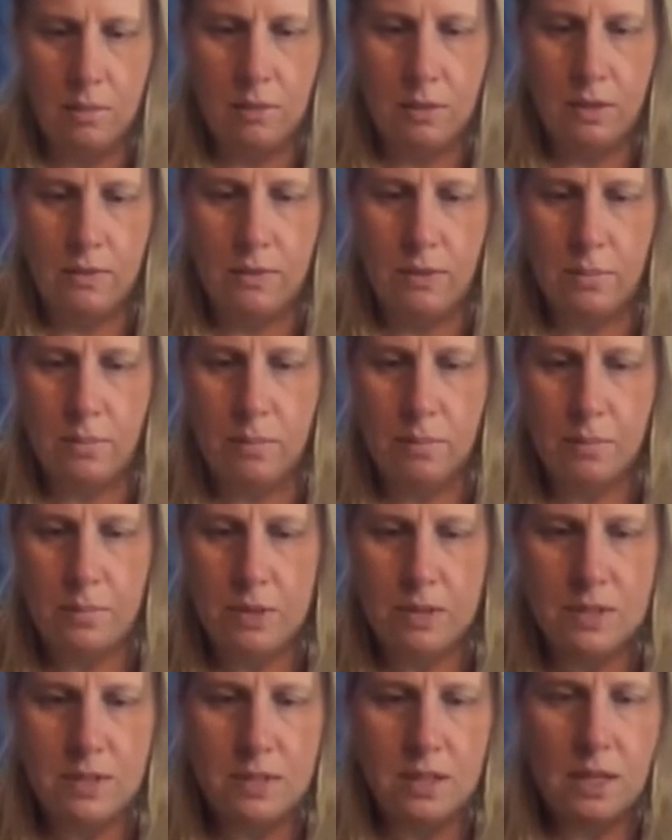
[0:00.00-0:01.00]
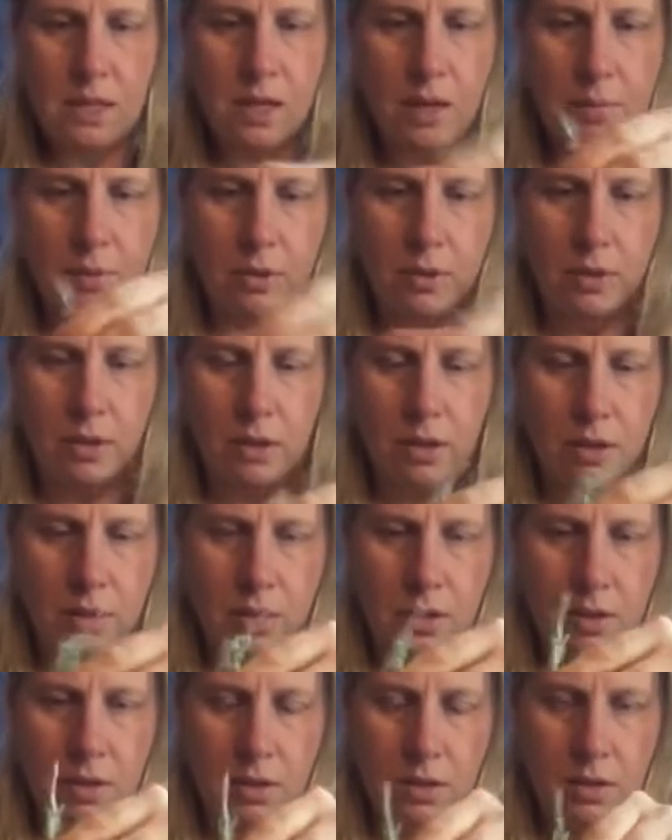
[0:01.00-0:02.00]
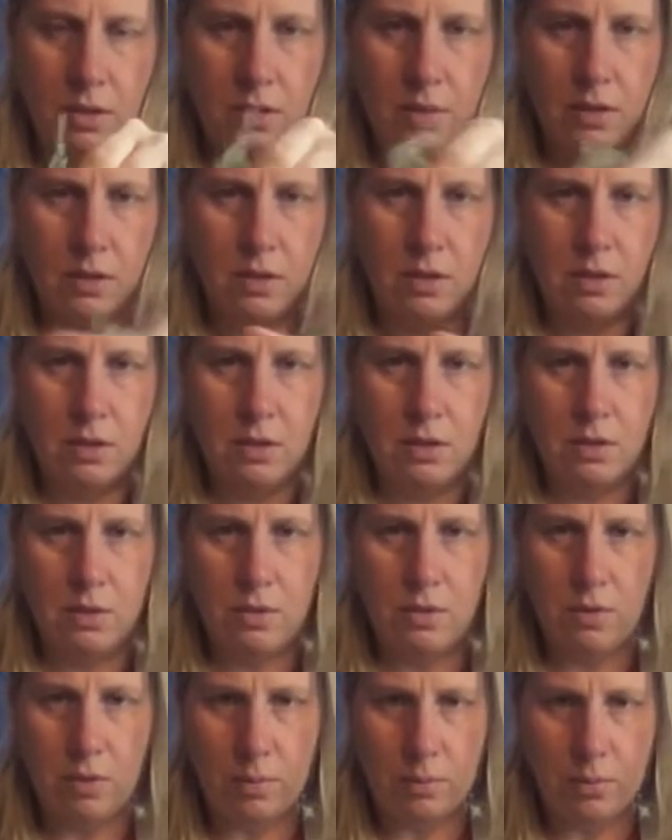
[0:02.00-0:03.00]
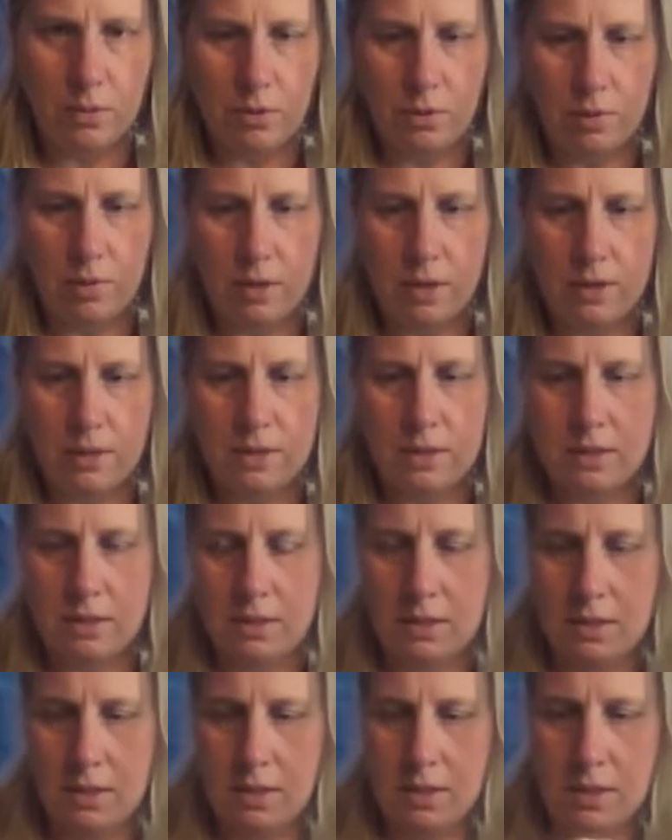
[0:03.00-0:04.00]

Leave it sticking up a little from the wrist.